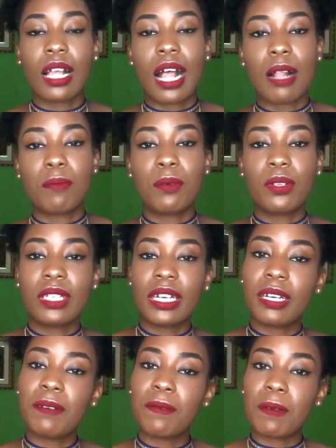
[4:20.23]
i'll put their
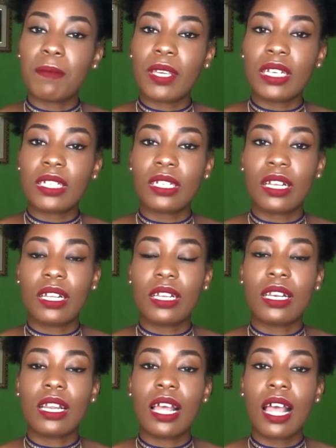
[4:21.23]

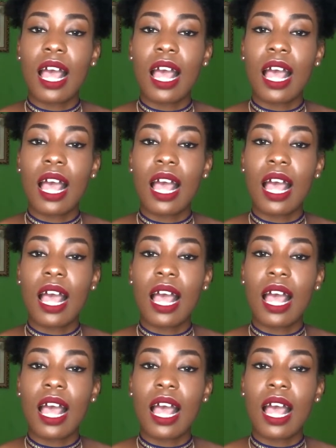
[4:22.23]
information